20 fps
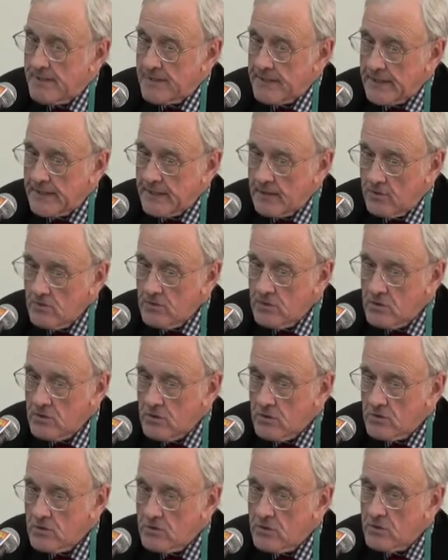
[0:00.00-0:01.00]
In Hong
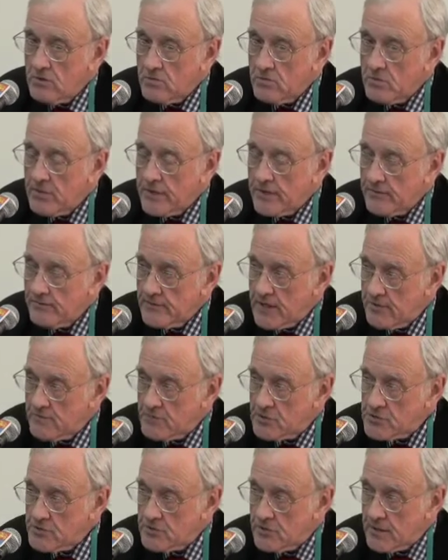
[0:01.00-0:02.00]
Kong, we have
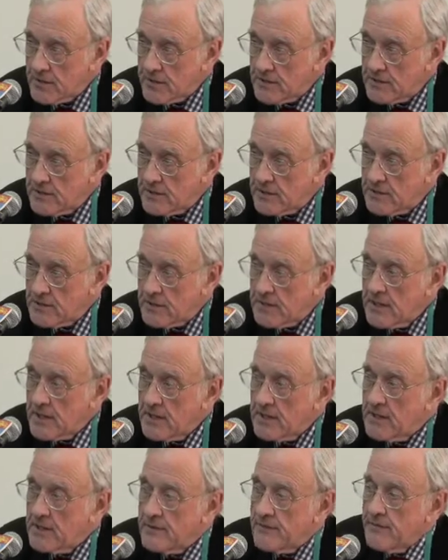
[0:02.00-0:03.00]
demonstrated
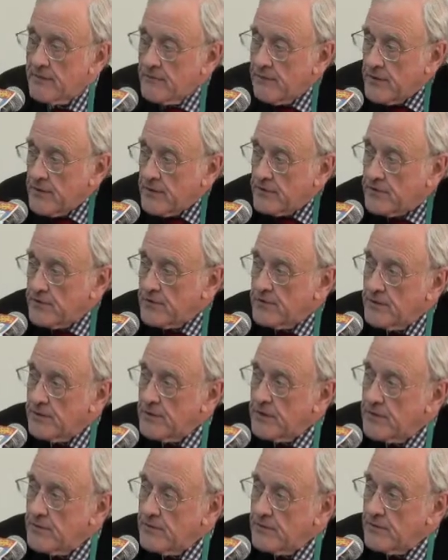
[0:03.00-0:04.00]

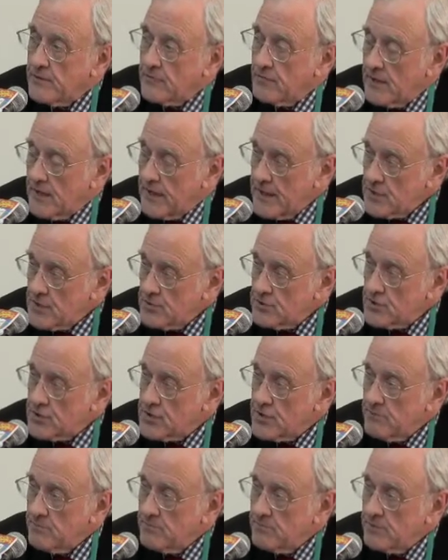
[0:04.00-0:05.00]
that the
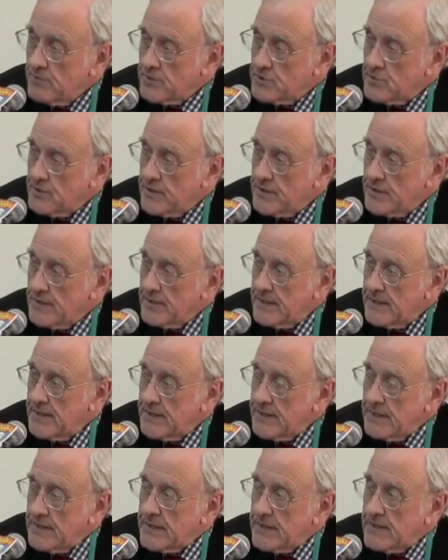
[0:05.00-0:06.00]
relationship
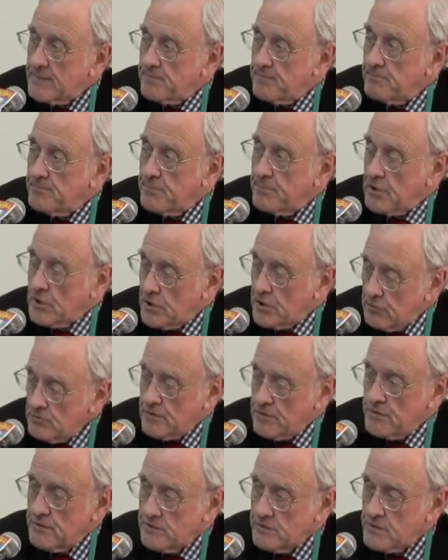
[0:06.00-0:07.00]
between
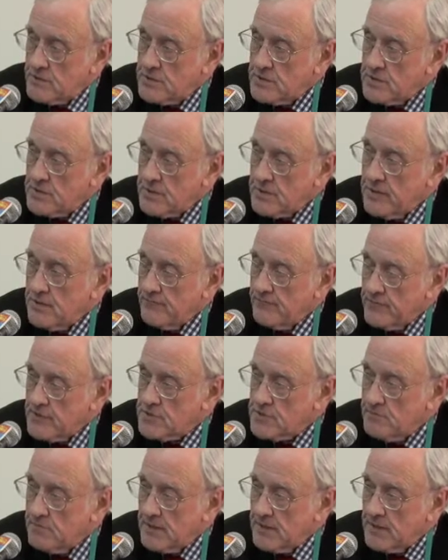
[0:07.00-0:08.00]
pollutants and
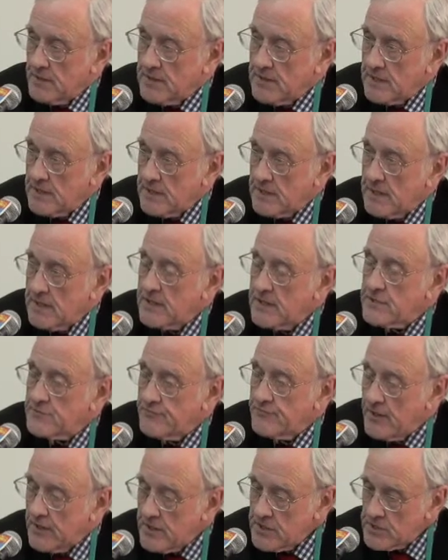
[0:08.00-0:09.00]
visibility is
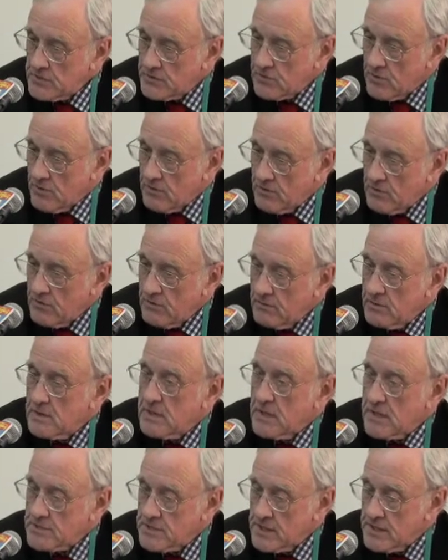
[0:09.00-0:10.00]
very strong.
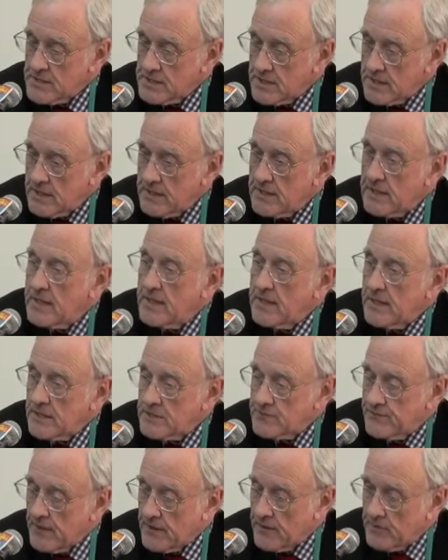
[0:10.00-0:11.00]
As I say,
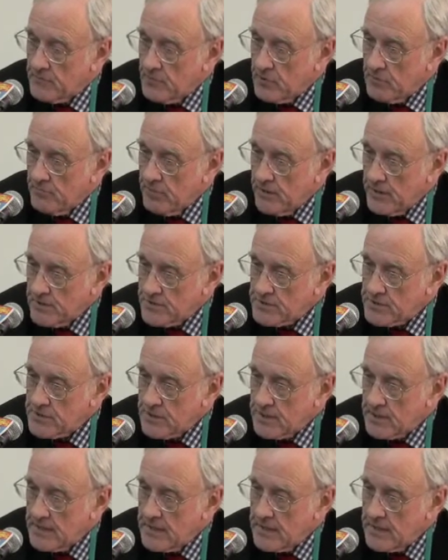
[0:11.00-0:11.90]
it's very robust.